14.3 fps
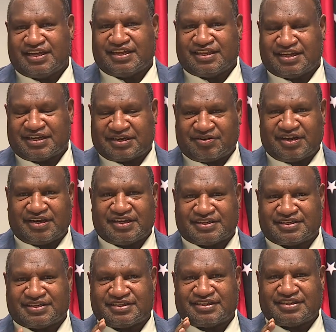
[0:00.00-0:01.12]
The
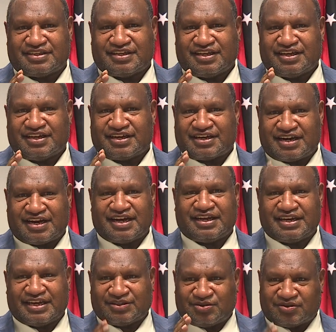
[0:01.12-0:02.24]
greatest pride
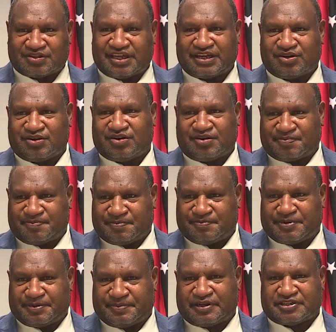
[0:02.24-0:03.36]
and talk thank you of
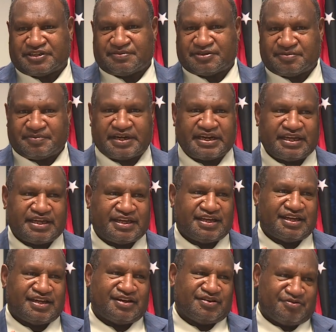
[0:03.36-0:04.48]
Papa Sam Somare
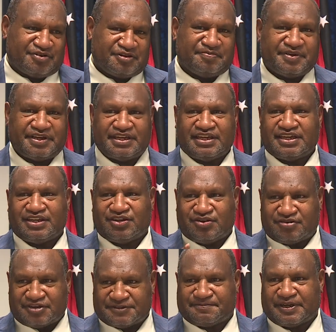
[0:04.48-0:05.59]
will be
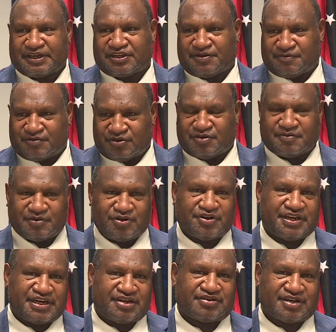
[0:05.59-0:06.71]
your respect of rule of law
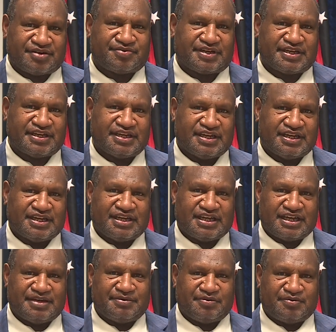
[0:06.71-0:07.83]
in our country.
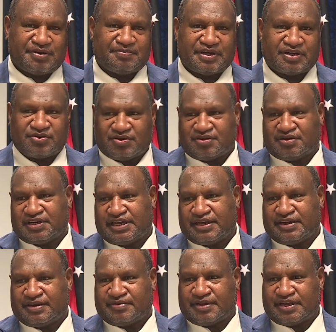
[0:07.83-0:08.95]
me one black call
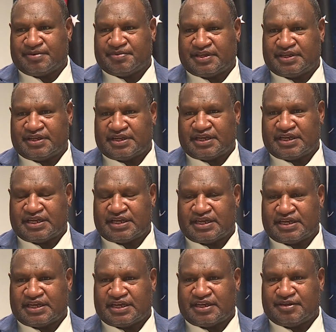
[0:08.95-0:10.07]
and emi
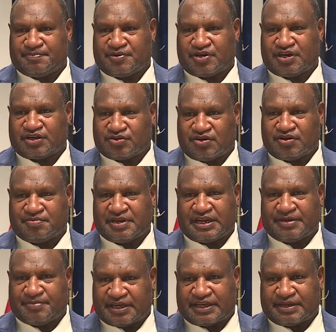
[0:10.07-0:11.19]
uh, important call will I
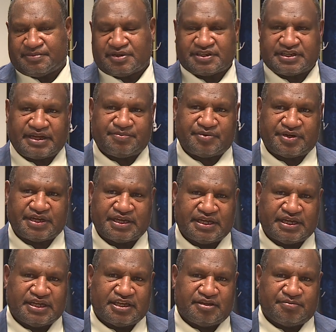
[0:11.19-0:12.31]
make him the time where
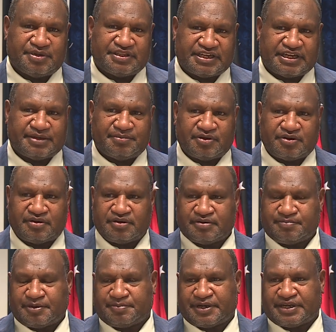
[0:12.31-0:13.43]
you meeting him or
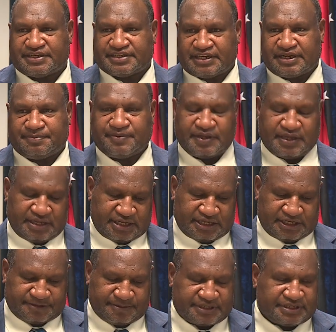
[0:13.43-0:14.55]
Papa Islip,
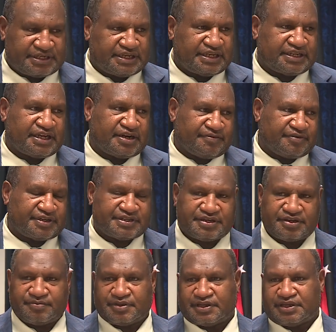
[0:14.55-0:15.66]
especially at the anniversary
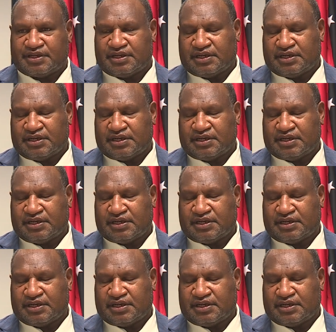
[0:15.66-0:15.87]
of the